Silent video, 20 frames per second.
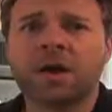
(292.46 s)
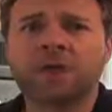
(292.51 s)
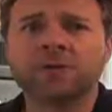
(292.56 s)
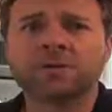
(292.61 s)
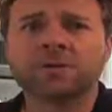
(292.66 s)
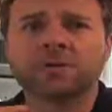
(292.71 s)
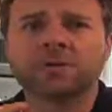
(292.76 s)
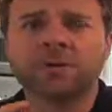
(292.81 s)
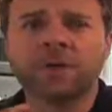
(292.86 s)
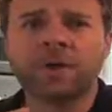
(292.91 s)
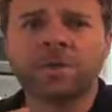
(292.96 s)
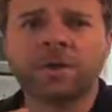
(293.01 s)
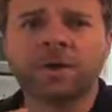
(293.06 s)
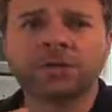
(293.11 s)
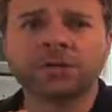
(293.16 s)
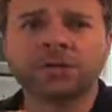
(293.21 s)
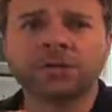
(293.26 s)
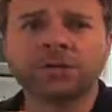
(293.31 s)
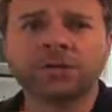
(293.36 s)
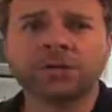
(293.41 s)
so
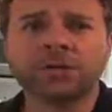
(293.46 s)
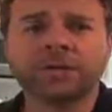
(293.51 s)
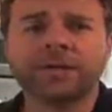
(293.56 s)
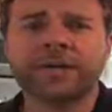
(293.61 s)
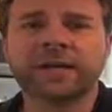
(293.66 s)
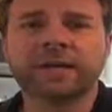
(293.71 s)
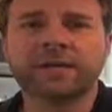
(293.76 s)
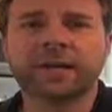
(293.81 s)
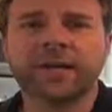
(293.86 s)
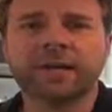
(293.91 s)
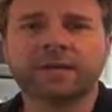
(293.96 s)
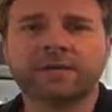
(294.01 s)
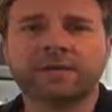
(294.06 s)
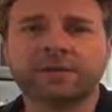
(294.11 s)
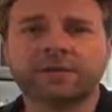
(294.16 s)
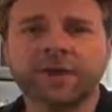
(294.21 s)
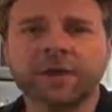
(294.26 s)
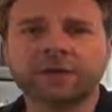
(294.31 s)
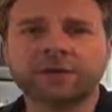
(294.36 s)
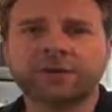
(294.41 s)
much chicken and
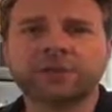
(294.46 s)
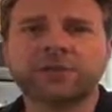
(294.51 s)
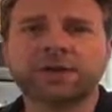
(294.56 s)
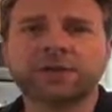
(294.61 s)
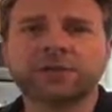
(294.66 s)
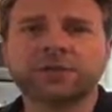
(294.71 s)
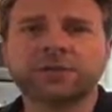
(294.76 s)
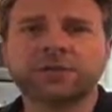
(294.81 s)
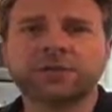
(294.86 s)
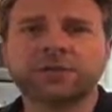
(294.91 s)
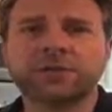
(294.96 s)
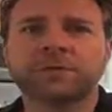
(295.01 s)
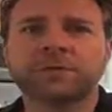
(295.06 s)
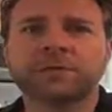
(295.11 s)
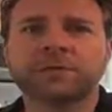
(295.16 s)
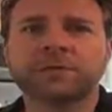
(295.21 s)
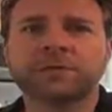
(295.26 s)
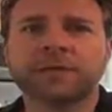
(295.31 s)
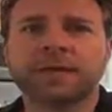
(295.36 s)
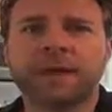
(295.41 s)
fresh
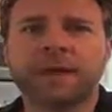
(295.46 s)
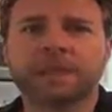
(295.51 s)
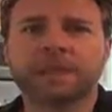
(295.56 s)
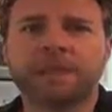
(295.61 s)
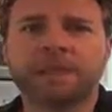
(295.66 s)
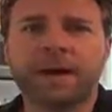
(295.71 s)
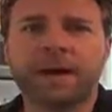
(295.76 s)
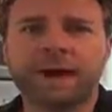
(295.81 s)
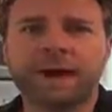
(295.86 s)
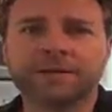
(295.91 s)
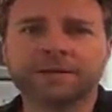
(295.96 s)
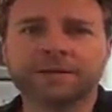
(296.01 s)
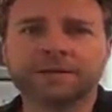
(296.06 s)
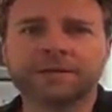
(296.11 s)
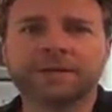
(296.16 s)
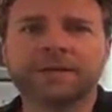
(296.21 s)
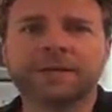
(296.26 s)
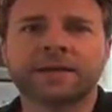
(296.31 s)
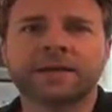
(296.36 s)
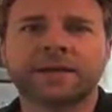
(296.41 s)
vegetables and pasta
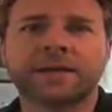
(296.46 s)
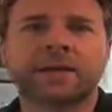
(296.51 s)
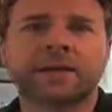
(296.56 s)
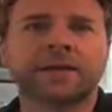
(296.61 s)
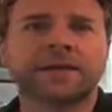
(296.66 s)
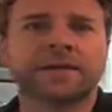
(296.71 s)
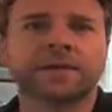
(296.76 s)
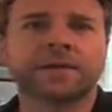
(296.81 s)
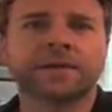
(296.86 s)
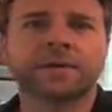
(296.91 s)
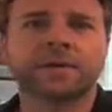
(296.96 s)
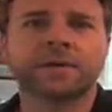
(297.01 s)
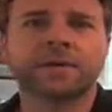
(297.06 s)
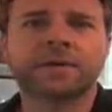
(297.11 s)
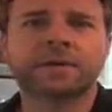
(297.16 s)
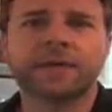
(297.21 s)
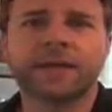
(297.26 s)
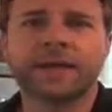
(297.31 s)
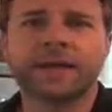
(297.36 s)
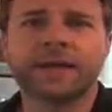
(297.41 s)
in it, and then there
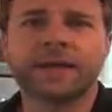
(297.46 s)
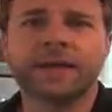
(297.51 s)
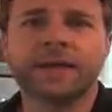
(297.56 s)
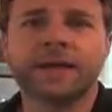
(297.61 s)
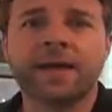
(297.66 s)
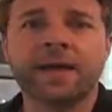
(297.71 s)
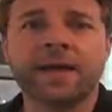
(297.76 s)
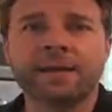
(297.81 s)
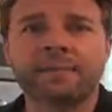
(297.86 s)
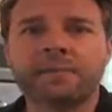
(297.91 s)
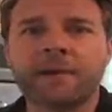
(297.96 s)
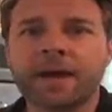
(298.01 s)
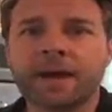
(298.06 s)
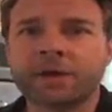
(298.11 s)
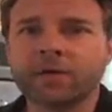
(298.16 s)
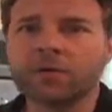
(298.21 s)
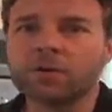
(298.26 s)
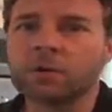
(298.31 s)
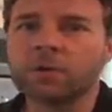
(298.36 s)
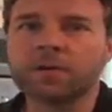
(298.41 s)
was a
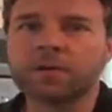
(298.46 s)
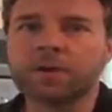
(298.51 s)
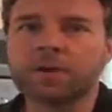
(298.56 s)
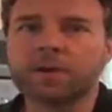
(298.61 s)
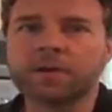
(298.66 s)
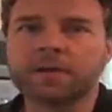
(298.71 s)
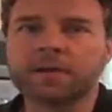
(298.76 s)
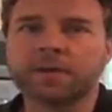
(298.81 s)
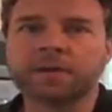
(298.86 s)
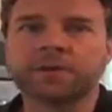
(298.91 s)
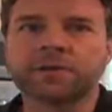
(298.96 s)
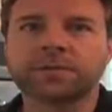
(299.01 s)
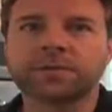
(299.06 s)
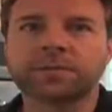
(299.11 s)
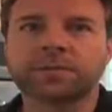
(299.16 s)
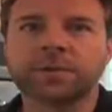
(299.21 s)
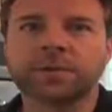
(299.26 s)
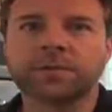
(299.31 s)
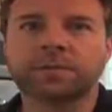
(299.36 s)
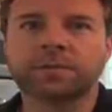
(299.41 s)
macaroni dish
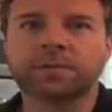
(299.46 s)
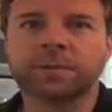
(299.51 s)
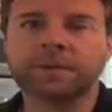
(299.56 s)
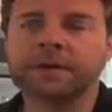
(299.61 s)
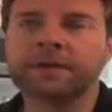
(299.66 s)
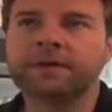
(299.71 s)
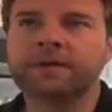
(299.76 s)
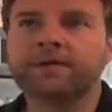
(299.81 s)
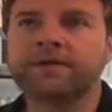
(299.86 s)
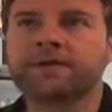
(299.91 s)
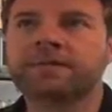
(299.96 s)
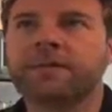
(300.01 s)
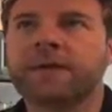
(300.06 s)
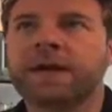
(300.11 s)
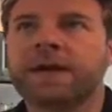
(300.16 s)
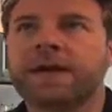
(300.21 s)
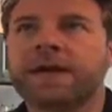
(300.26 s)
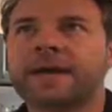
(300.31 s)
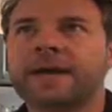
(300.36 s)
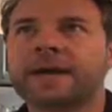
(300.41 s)
with beef
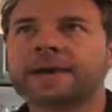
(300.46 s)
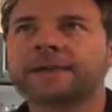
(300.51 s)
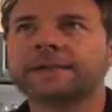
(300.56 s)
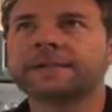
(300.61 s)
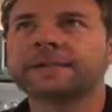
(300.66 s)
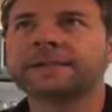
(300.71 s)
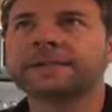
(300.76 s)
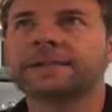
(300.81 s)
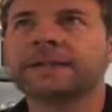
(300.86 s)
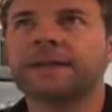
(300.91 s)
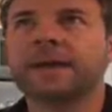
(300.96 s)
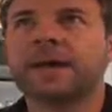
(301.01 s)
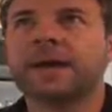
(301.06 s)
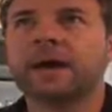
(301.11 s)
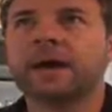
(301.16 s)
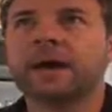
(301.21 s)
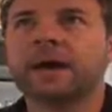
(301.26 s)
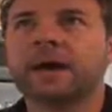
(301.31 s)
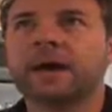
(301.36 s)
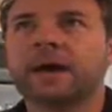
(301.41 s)
and
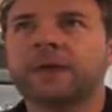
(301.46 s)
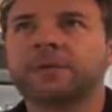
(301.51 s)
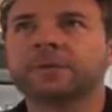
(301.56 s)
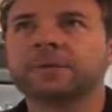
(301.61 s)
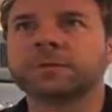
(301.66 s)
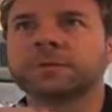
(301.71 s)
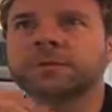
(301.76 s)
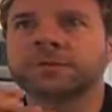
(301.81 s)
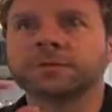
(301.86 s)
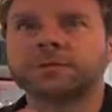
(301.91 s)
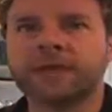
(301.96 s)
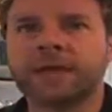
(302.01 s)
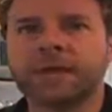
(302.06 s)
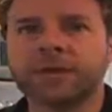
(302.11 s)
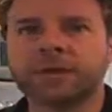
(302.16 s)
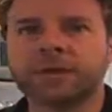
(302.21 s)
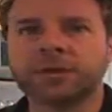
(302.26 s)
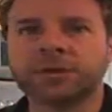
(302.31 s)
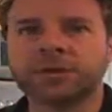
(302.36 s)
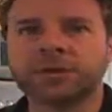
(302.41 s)
some
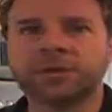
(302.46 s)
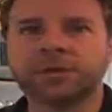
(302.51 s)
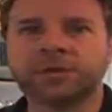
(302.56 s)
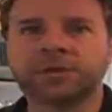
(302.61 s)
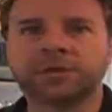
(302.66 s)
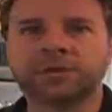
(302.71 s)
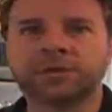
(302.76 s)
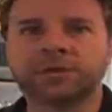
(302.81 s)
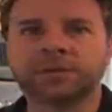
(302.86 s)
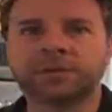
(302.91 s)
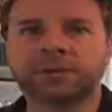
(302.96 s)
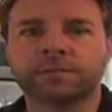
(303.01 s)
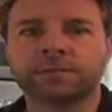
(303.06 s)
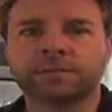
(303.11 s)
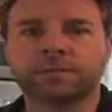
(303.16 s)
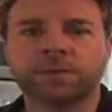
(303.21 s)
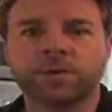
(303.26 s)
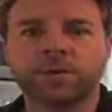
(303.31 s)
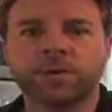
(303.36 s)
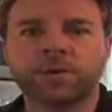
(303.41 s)
sandwiches for some
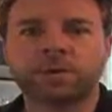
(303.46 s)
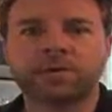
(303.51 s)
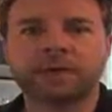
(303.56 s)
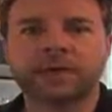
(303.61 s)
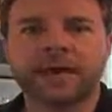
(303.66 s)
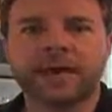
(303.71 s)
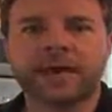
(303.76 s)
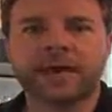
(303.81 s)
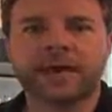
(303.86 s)
folks,